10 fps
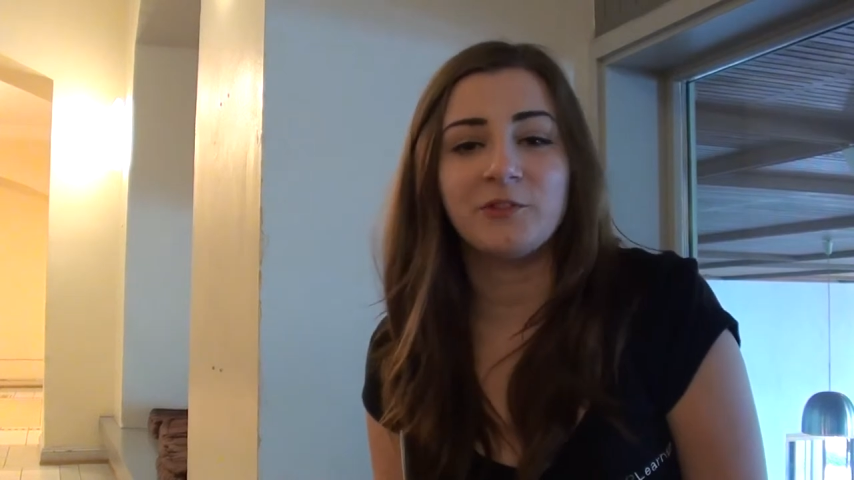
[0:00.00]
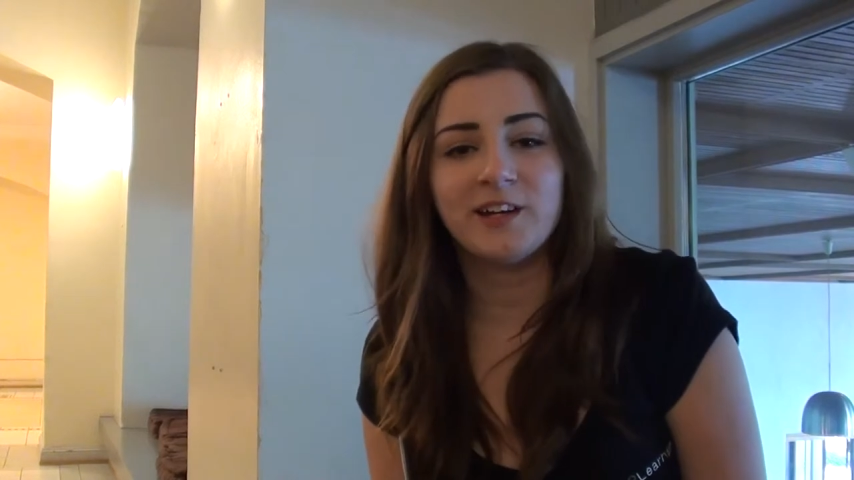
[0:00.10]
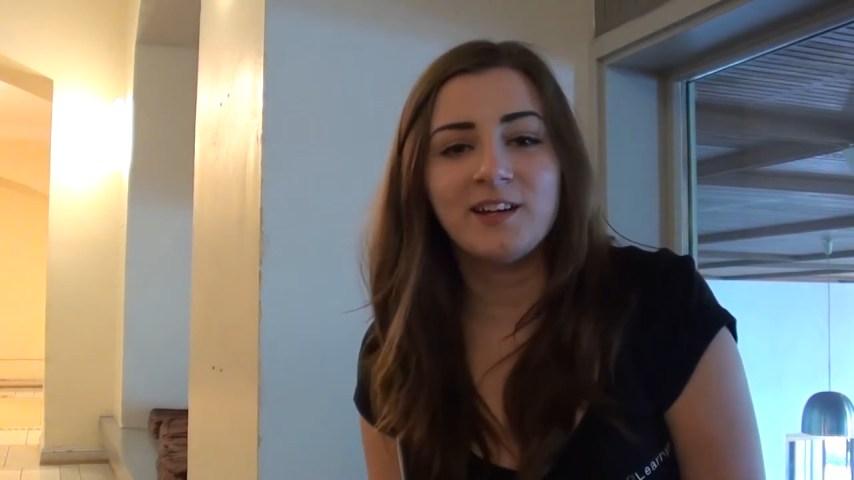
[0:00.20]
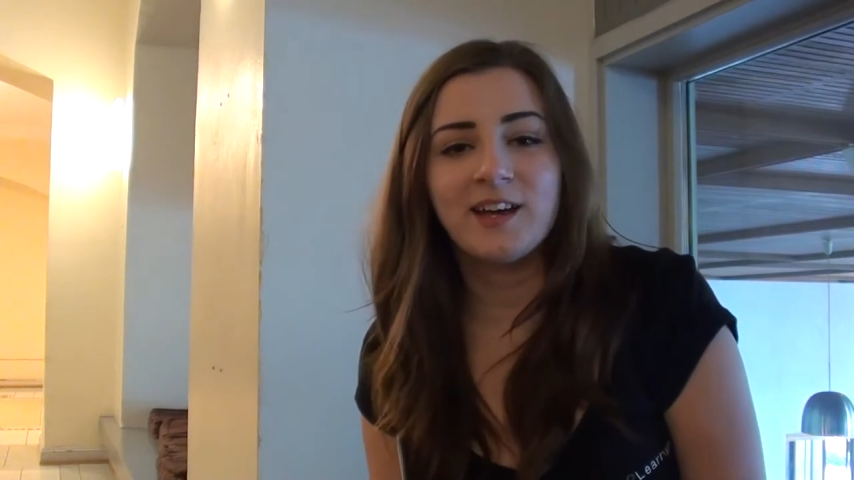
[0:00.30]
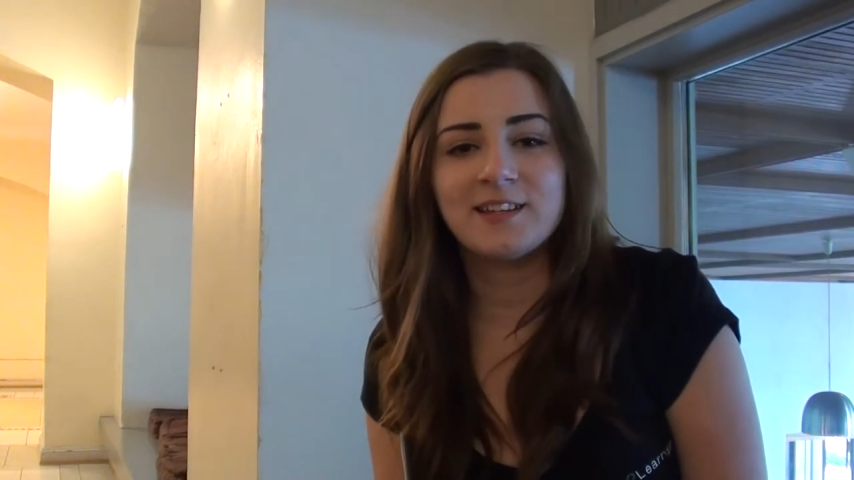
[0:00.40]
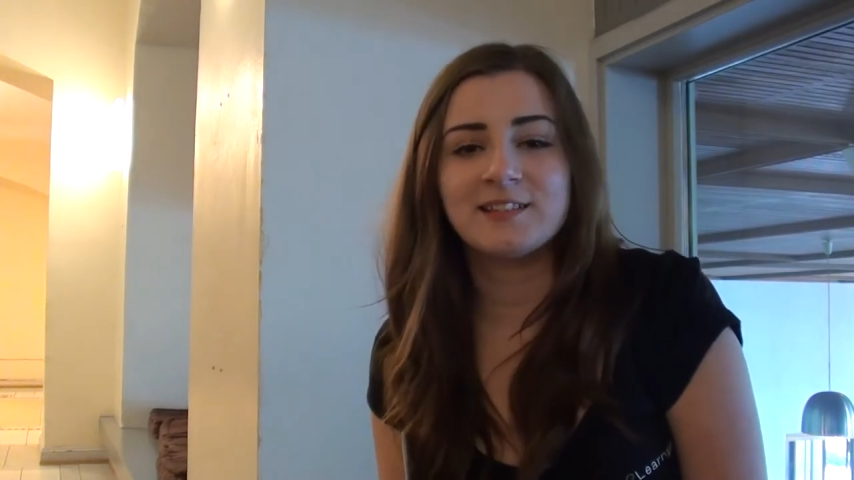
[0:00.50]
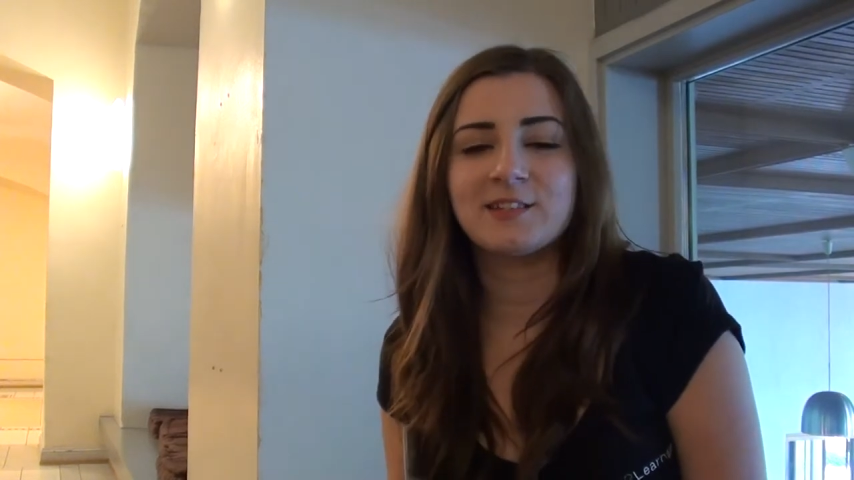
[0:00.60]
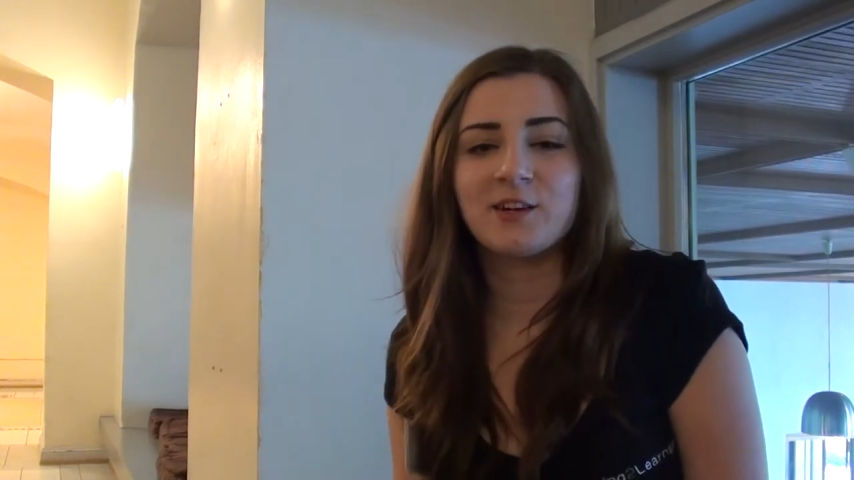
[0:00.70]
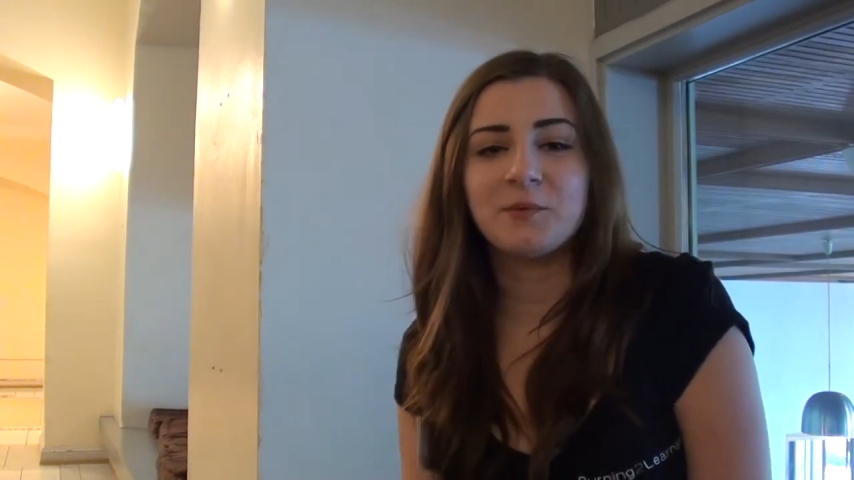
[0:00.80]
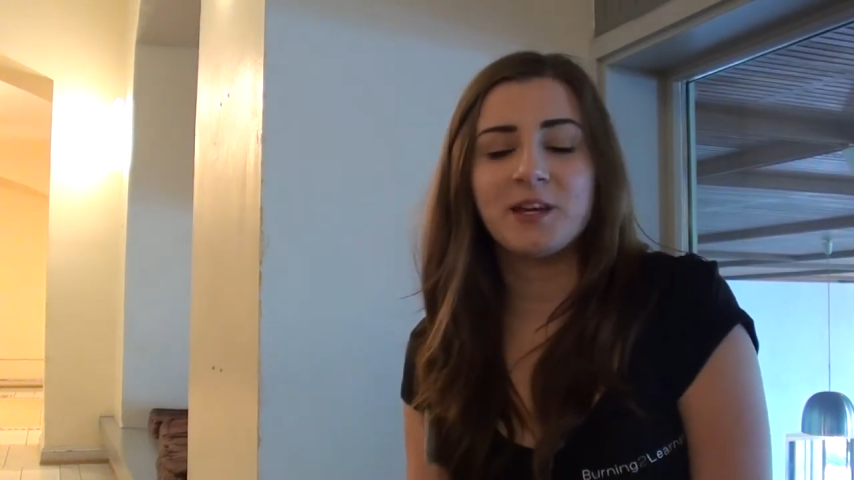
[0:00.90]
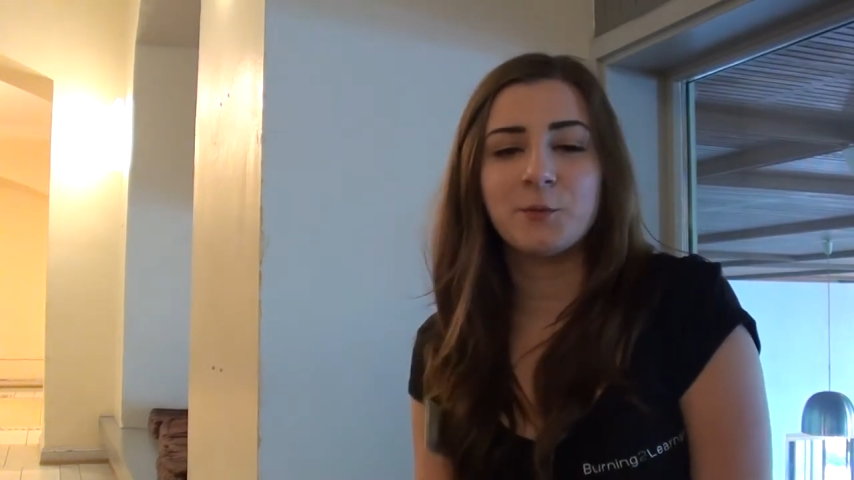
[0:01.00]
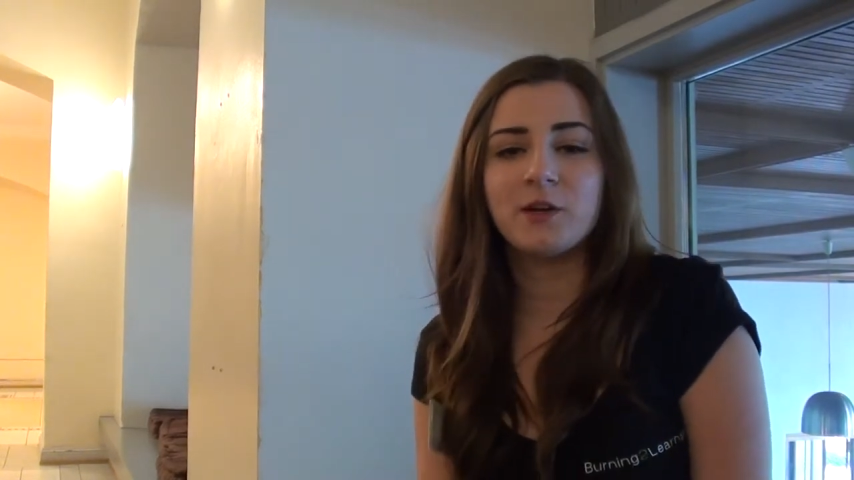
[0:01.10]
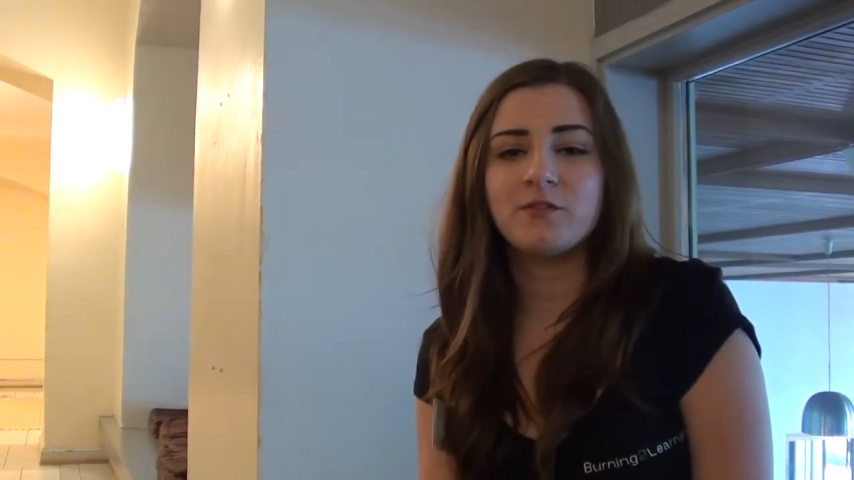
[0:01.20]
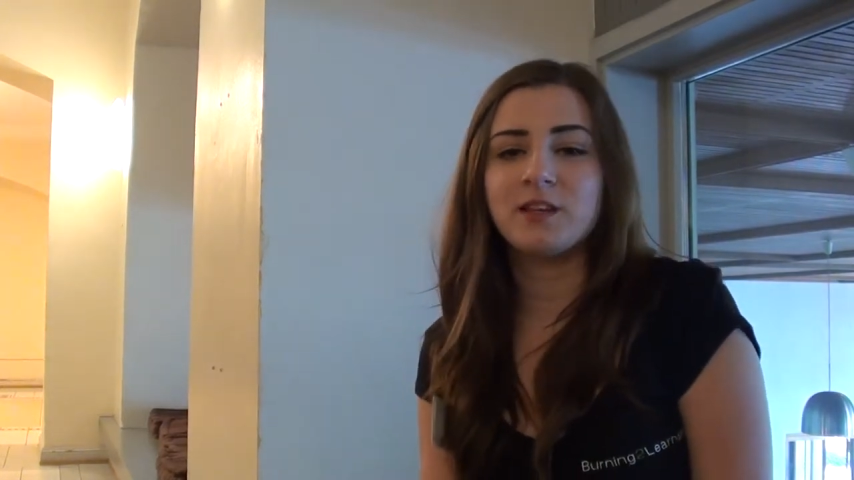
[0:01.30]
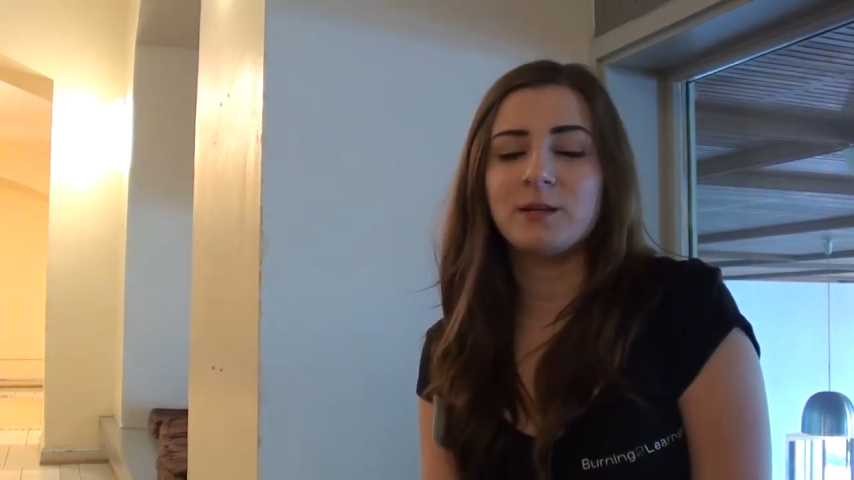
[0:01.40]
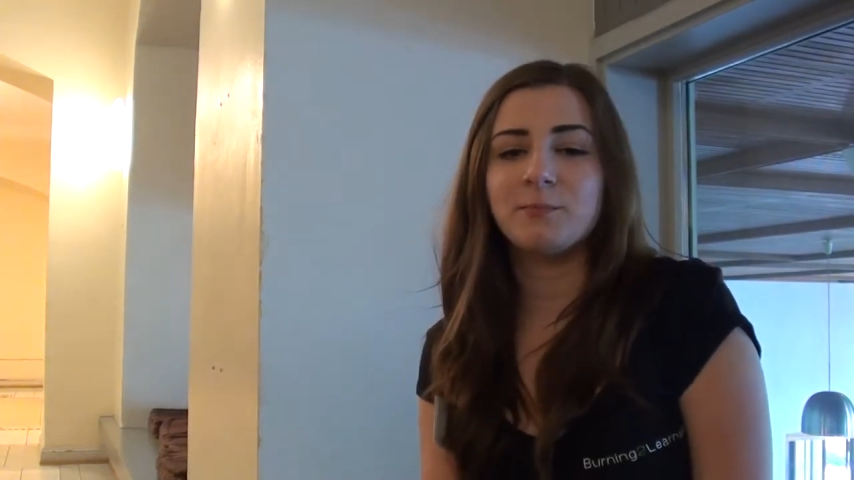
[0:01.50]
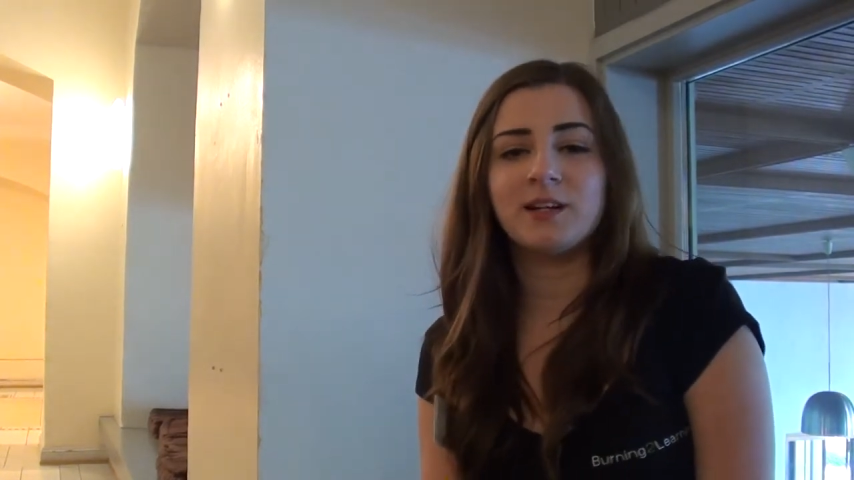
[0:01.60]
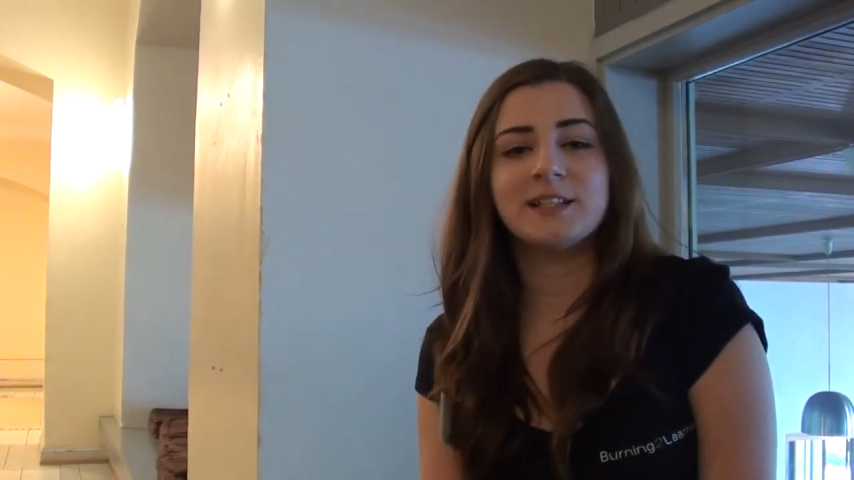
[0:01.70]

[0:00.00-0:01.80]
Maria and I'm here with the Burning